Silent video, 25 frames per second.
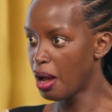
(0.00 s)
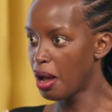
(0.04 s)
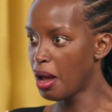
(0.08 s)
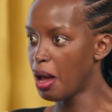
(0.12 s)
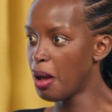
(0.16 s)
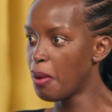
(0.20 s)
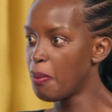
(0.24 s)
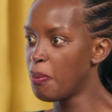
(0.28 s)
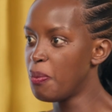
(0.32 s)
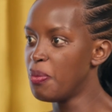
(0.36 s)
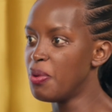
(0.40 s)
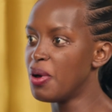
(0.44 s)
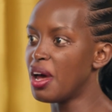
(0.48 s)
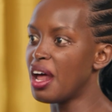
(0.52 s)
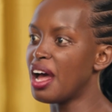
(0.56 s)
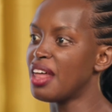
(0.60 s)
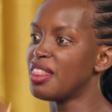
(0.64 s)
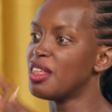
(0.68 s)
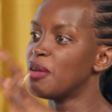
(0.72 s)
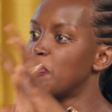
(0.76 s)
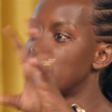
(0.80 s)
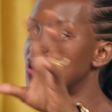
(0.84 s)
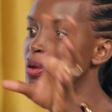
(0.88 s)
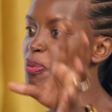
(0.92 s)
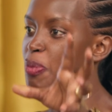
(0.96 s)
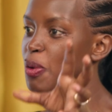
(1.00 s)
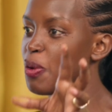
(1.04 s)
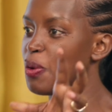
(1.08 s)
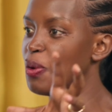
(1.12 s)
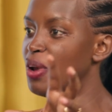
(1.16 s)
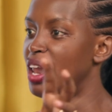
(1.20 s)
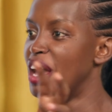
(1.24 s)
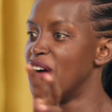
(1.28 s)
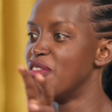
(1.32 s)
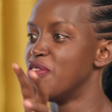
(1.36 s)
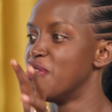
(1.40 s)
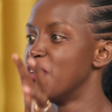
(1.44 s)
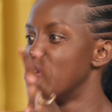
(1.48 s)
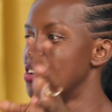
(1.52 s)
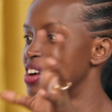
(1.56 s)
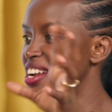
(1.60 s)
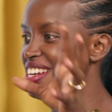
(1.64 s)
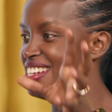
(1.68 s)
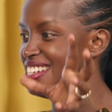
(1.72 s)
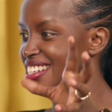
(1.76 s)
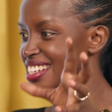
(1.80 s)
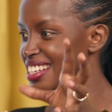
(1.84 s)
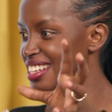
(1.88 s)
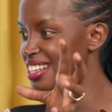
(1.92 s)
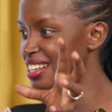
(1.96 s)
But other people will have
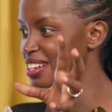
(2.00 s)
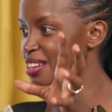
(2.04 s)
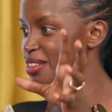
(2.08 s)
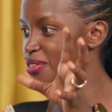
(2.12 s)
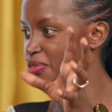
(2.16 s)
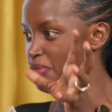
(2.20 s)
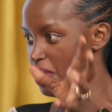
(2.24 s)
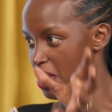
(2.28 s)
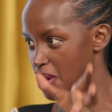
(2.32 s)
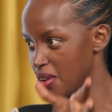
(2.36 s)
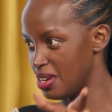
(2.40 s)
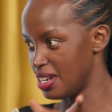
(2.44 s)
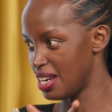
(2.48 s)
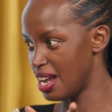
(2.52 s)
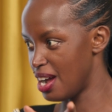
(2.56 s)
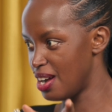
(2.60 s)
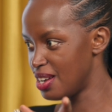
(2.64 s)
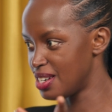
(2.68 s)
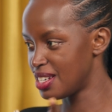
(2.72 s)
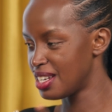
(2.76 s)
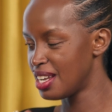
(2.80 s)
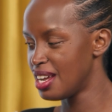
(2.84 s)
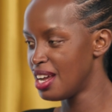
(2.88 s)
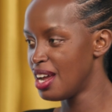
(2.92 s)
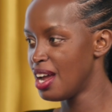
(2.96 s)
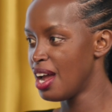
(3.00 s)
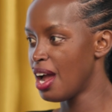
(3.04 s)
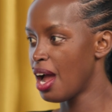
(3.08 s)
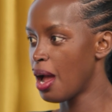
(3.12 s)
already found out.